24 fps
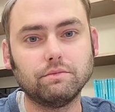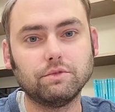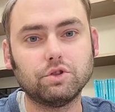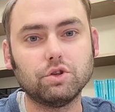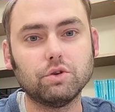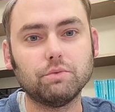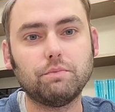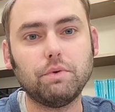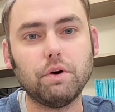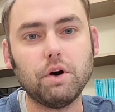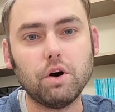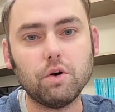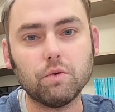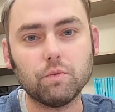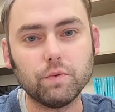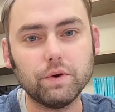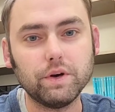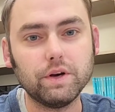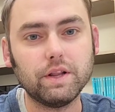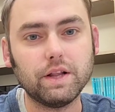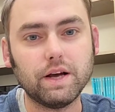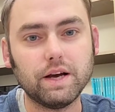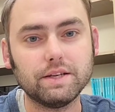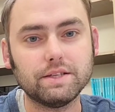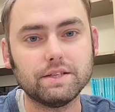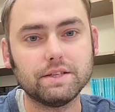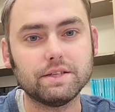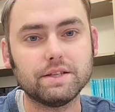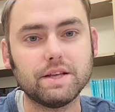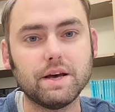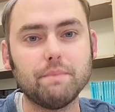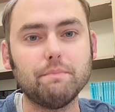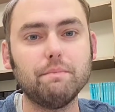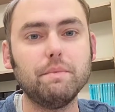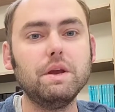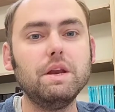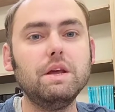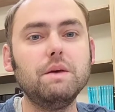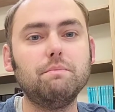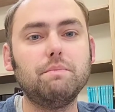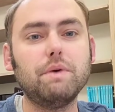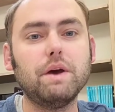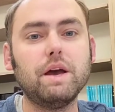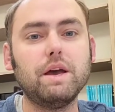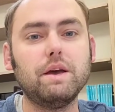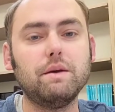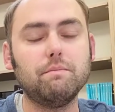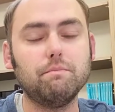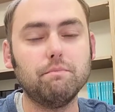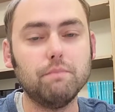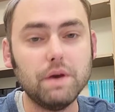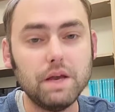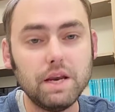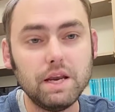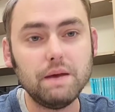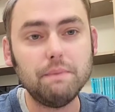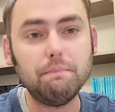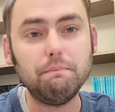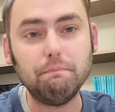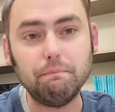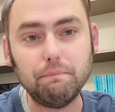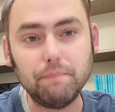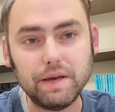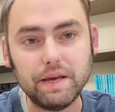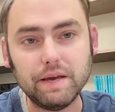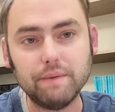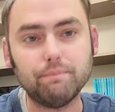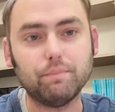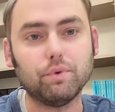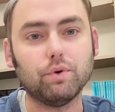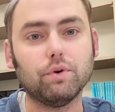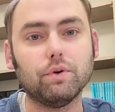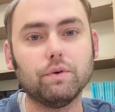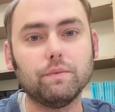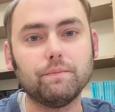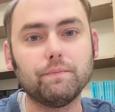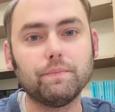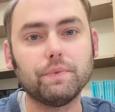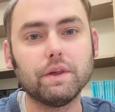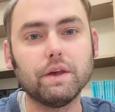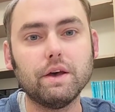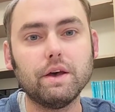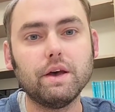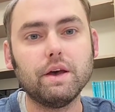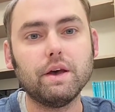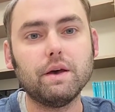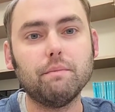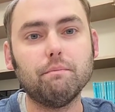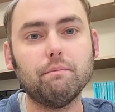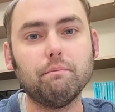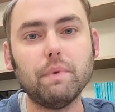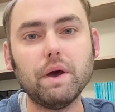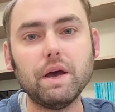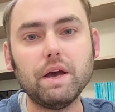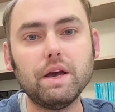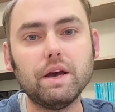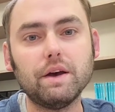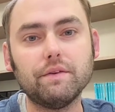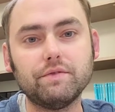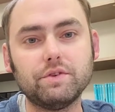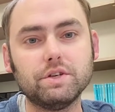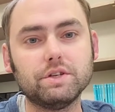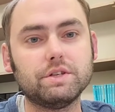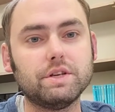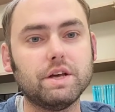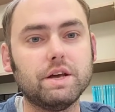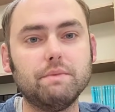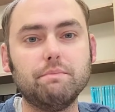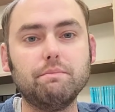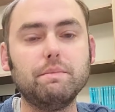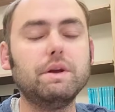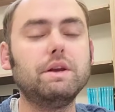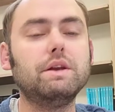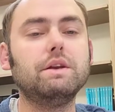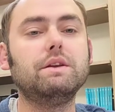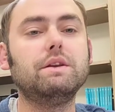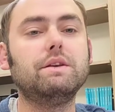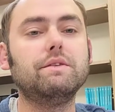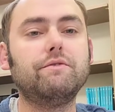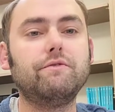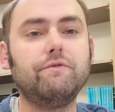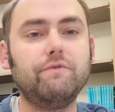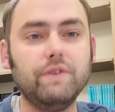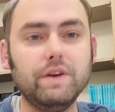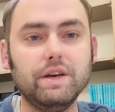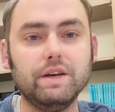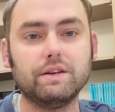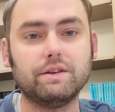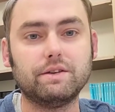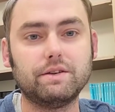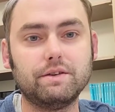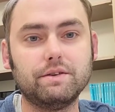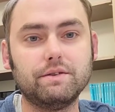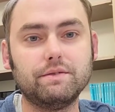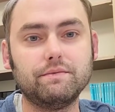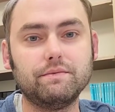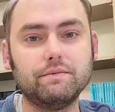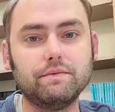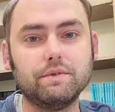So Paul realizes that many people may have just admitted defeat